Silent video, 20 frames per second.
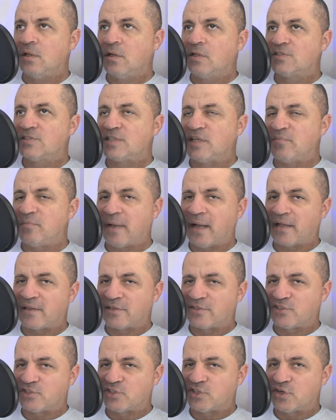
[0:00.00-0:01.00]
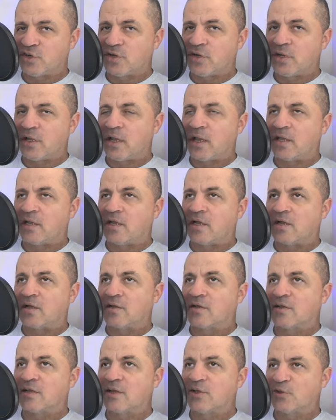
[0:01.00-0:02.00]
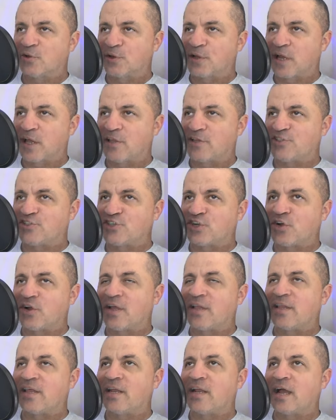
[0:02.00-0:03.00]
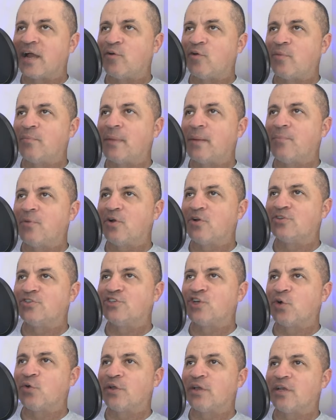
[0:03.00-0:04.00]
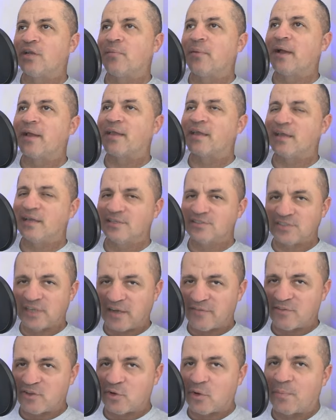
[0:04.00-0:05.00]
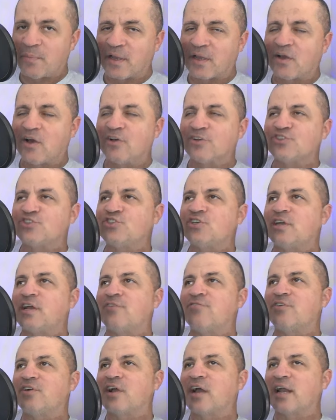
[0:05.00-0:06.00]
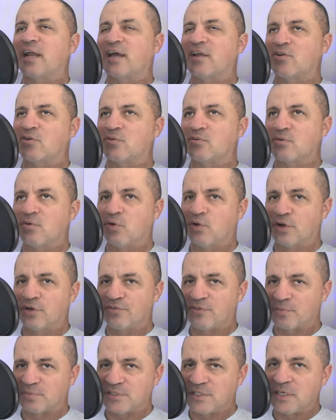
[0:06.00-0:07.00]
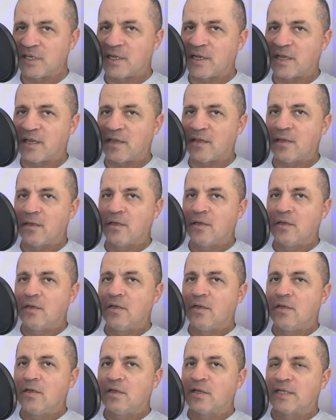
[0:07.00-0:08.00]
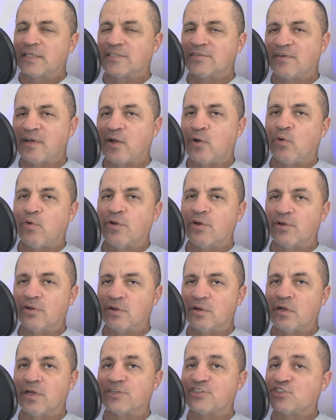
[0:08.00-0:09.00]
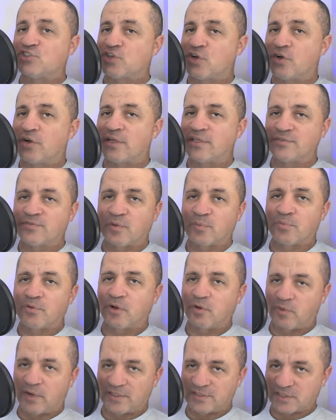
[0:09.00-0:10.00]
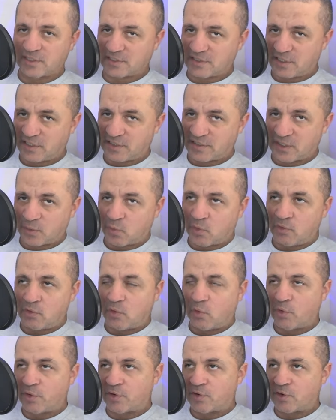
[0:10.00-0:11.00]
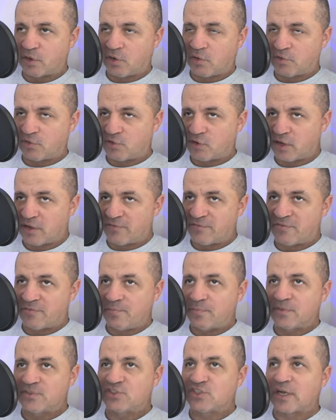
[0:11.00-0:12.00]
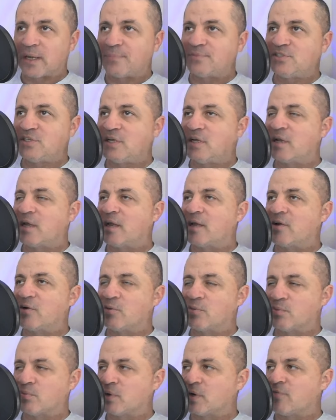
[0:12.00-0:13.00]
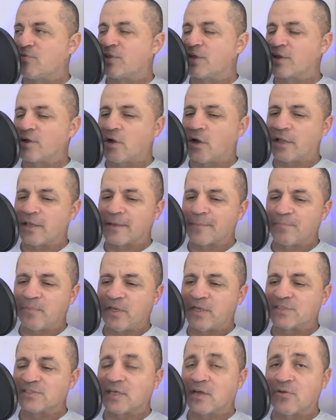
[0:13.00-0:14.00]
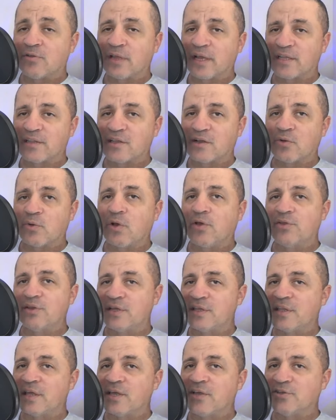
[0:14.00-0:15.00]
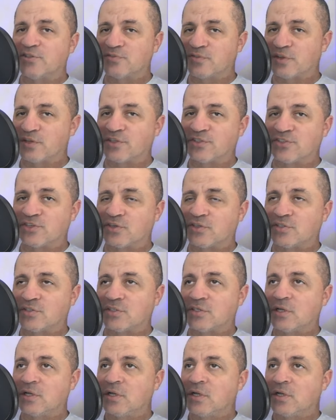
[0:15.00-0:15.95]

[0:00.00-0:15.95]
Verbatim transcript: Steve Macklin shirt and a Killer Kelly shirt. And then I remember joking to my kids after I'm like, oh shit, I forgot I don't order from TNA. Because if I order a shirt, it's from Pro Wrestling Tees. I won't order order off Shop TNA or whatever they call it because I don't like the quality they use for their shirts.